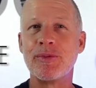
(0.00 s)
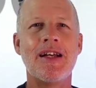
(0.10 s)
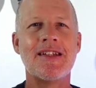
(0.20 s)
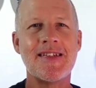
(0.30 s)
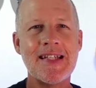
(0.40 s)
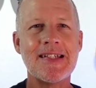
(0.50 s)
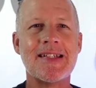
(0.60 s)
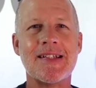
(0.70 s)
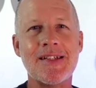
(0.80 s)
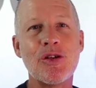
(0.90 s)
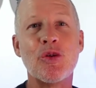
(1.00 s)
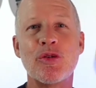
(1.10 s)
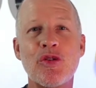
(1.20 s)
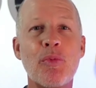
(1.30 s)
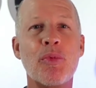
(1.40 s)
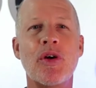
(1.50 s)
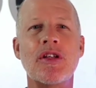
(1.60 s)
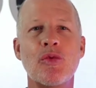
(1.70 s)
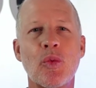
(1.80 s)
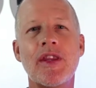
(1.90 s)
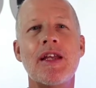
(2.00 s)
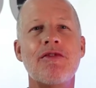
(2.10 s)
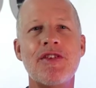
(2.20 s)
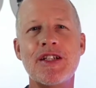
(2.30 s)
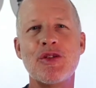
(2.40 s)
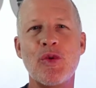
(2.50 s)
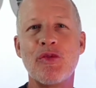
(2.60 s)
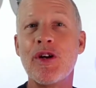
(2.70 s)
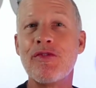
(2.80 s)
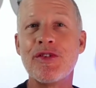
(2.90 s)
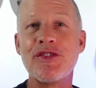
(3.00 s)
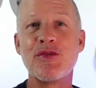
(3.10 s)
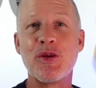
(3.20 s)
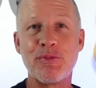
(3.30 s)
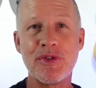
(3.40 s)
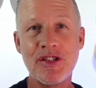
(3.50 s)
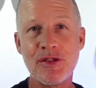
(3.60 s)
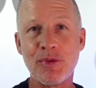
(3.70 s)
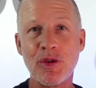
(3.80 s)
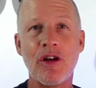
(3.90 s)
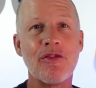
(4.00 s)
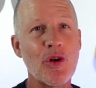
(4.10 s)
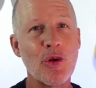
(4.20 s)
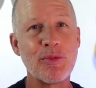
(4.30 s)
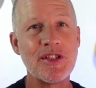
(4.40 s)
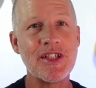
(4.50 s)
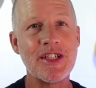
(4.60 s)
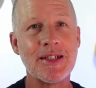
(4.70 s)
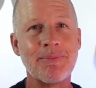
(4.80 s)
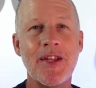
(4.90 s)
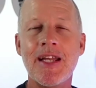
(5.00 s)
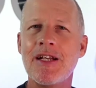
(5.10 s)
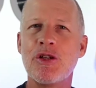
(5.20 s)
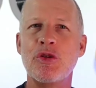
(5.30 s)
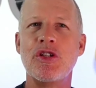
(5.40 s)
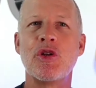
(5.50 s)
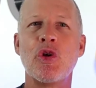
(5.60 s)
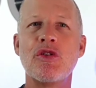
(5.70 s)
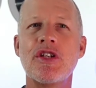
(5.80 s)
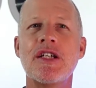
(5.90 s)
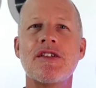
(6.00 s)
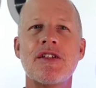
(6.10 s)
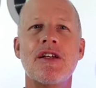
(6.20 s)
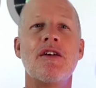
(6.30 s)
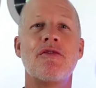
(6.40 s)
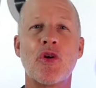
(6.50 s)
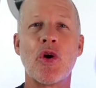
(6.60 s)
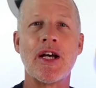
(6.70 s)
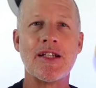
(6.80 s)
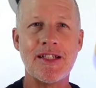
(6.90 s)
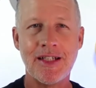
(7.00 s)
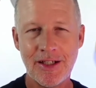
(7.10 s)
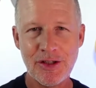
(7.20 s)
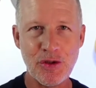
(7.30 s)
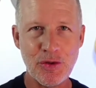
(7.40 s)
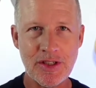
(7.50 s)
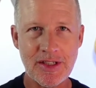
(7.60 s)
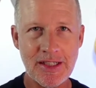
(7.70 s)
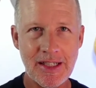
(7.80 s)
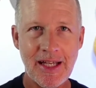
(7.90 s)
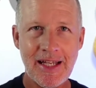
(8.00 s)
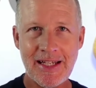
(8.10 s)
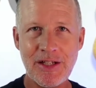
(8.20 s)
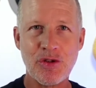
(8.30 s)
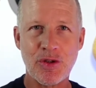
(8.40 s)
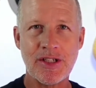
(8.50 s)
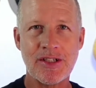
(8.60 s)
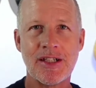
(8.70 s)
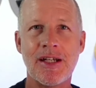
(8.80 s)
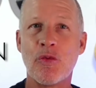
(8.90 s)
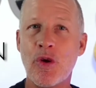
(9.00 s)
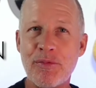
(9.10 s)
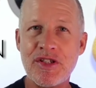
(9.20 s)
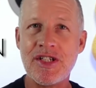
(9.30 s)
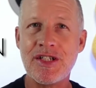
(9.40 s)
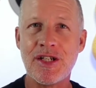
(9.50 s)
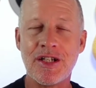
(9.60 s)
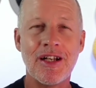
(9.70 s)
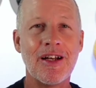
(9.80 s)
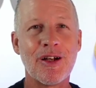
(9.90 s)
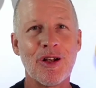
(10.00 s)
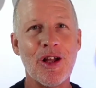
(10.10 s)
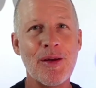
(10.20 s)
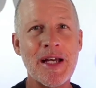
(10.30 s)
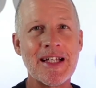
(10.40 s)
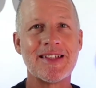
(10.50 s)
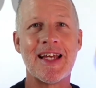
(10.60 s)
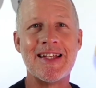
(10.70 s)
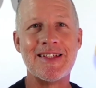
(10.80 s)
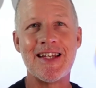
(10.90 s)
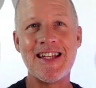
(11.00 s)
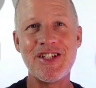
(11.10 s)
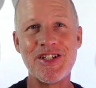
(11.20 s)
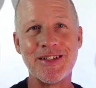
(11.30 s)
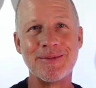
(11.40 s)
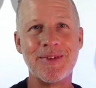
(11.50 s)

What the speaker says: Sentences or dot points were then finished with reference to a principle of composition, including contrast, variety, unity, interest, repetition, climax, and tension.